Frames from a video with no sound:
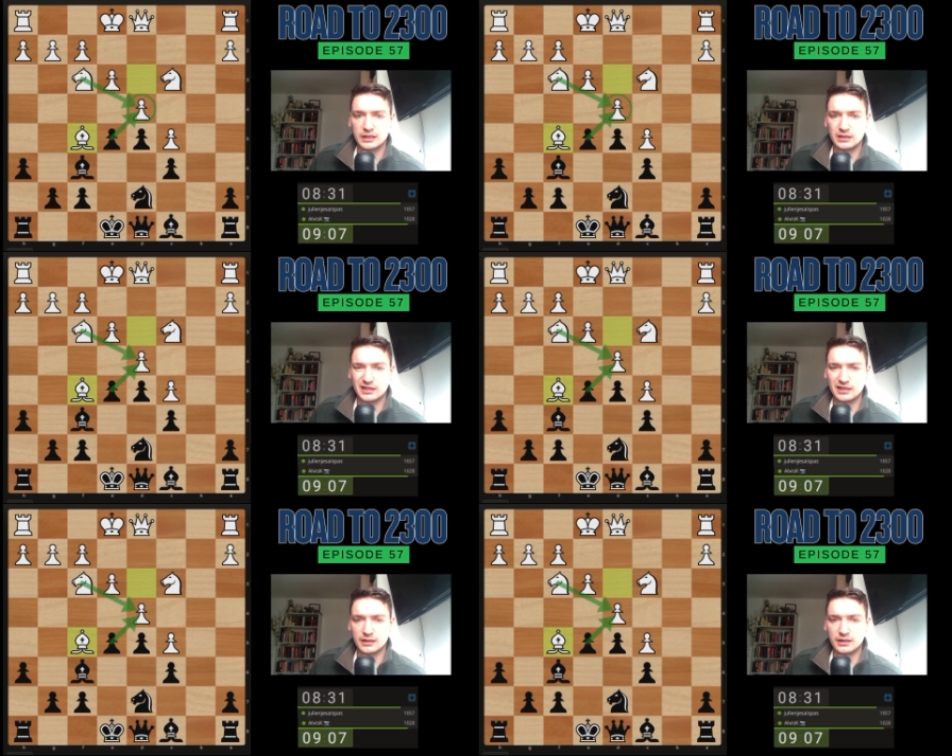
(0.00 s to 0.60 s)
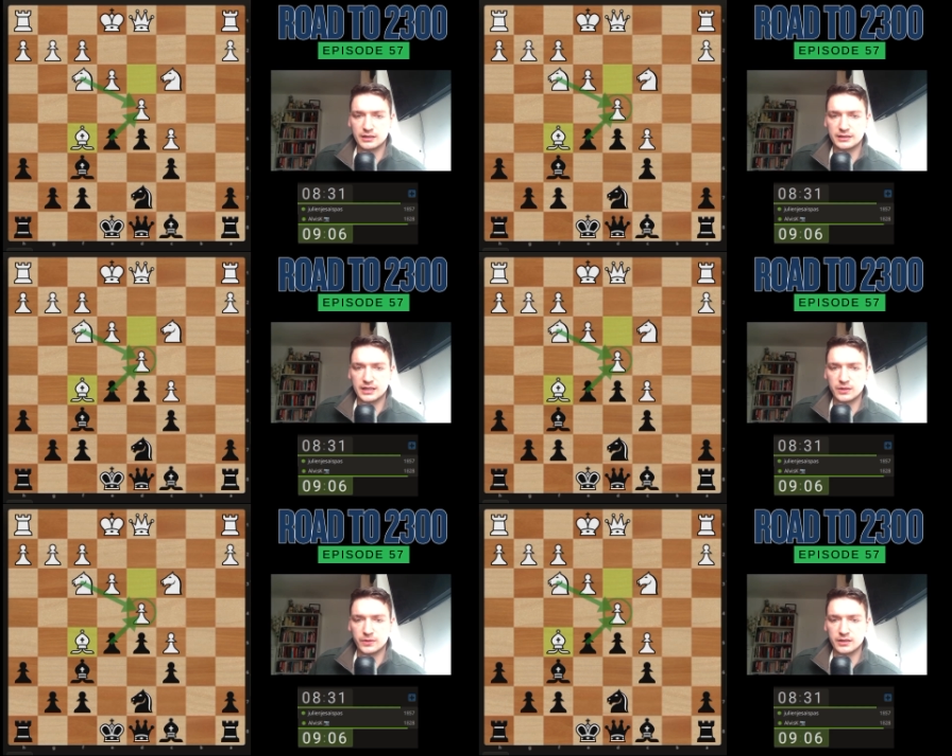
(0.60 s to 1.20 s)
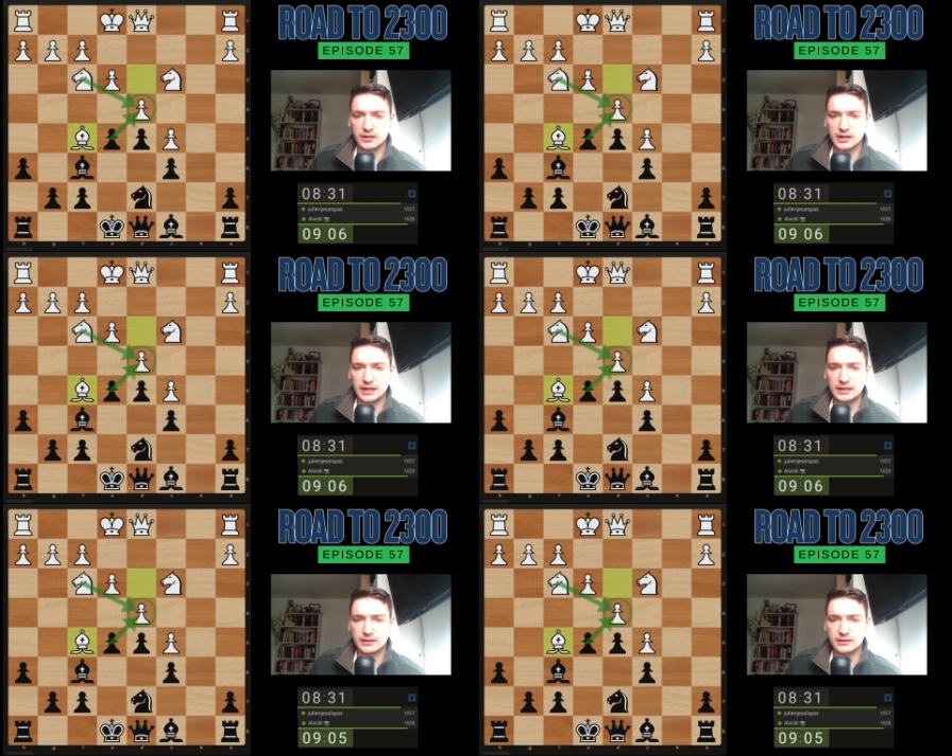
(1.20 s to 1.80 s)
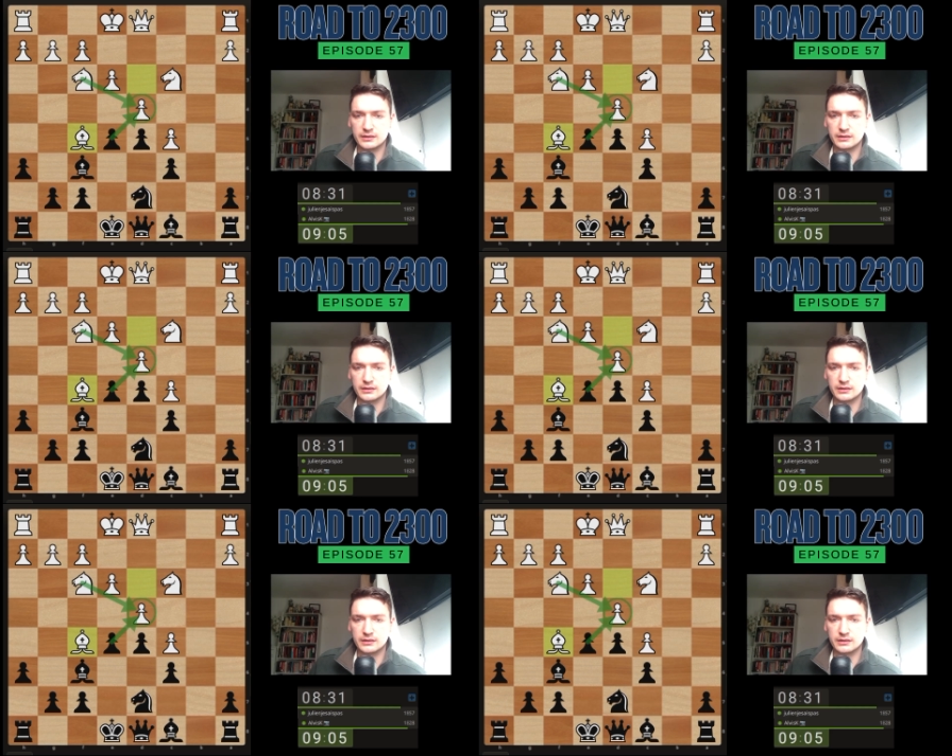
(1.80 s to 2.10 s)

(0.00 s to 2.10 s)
He can kind of take with the knight,